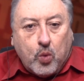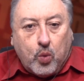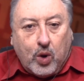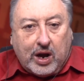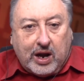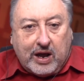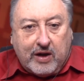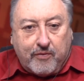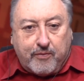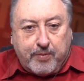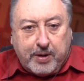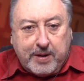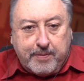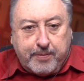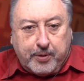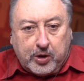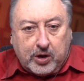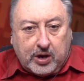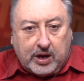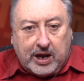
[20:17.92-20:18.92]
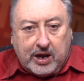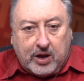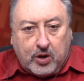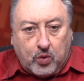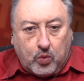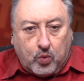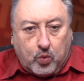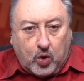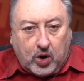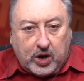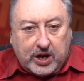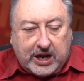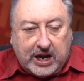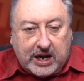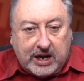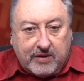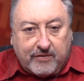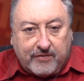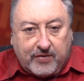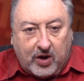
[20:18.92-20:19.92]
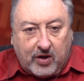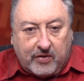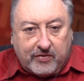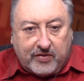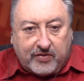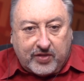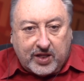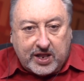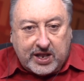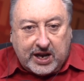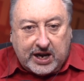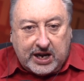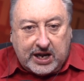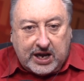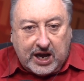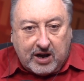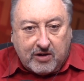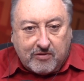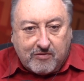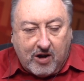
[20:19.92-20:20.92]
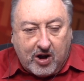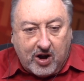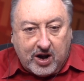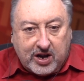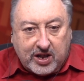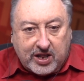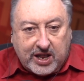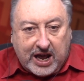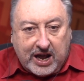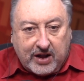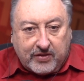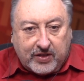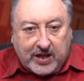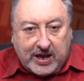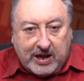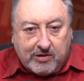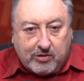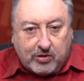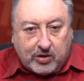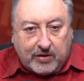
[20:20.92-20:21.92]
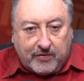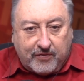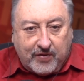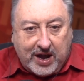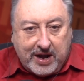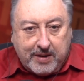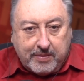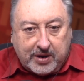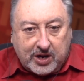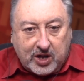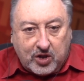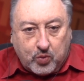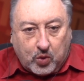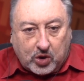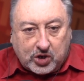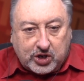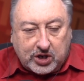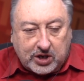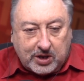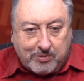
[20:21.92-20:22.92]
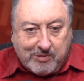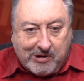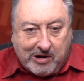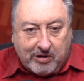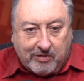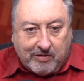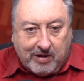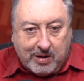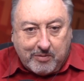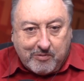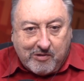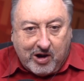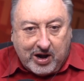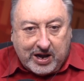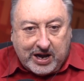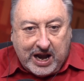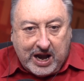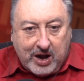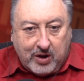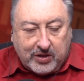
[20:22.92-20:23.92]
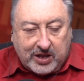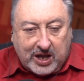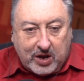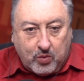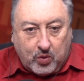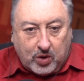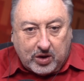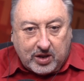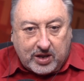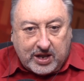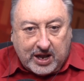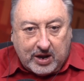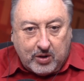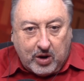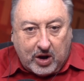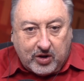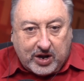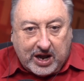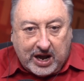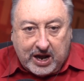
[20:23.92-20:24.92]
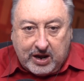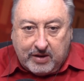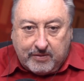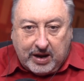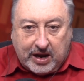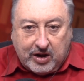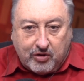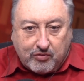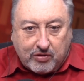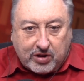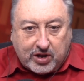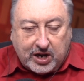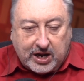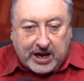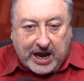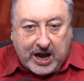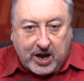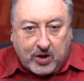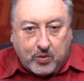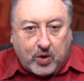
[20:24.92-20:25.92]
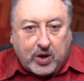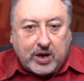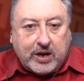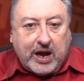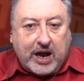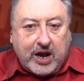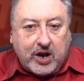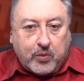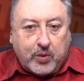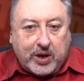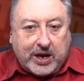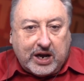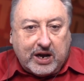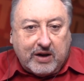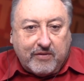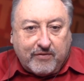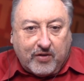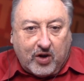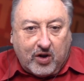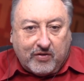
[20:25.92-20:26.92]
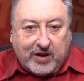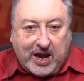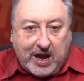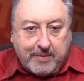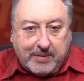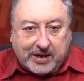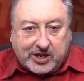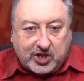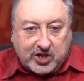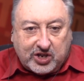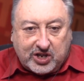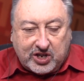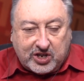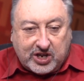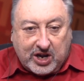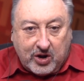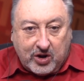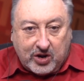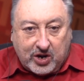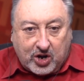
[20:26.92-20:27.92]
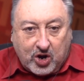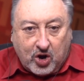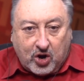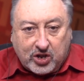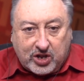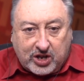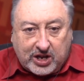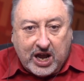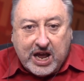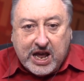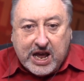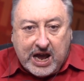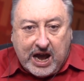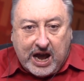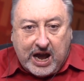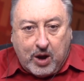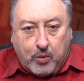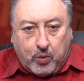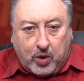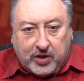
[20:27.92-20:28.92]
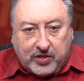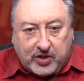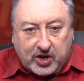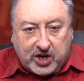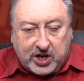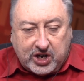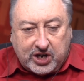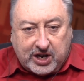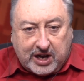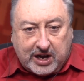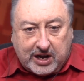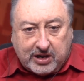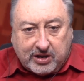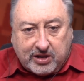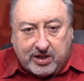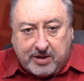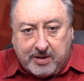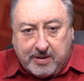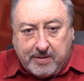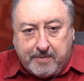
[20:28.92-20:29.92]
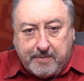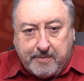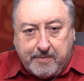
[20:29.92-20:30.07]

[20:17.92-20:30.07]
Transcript: Well, if people want to get involved, if there's any young riders out there or their families watching the program right now and they want to say, okay, interested, how do we get involved? How much is this going to cost? What are the details?